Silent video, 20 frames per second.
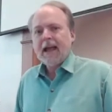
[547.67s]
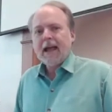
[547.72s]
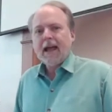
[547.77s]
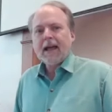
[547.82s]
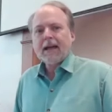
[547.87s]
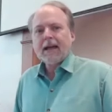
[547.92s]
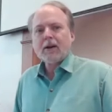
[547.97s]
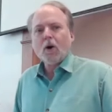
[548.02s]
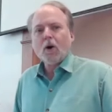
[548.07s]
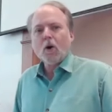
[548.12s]

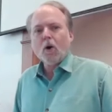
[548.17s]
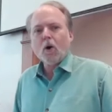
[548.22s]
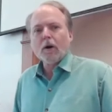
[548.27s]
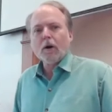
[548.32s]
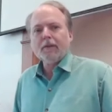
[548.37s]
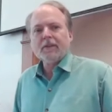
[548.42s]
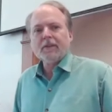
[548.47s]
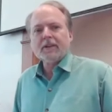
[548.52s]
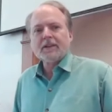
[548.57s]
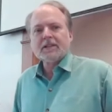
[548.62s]
And He
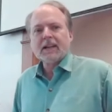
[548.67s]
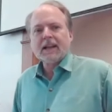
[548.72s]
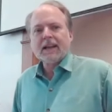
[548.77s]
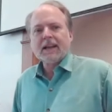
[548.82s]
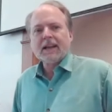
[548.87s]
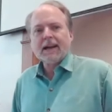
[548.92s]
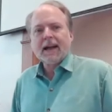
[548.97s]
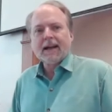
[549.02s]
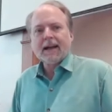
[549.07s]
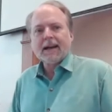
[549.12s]
had
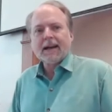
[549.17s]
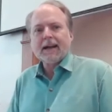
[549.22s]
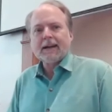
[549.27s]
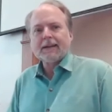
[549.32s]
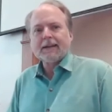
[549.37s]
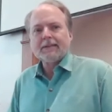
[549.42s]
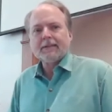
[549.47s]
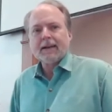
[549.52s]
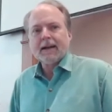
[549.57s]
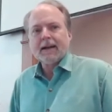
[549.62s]
all of this
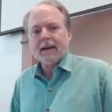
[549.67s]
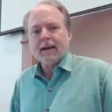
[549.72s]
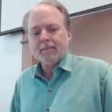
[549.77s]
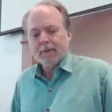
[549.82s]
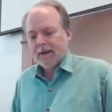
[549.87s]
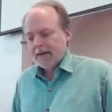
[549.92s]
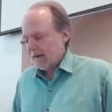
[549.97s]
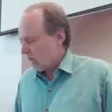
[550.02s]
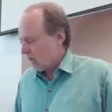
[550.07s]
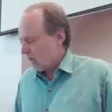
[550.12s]
laid out ahead
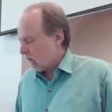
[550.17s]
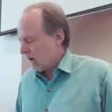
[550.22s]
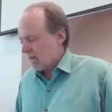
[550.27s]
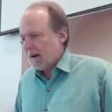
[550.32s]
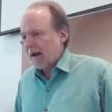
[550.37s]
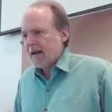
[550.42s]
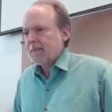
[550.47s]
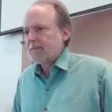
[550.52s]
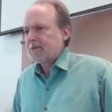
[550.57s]
of time.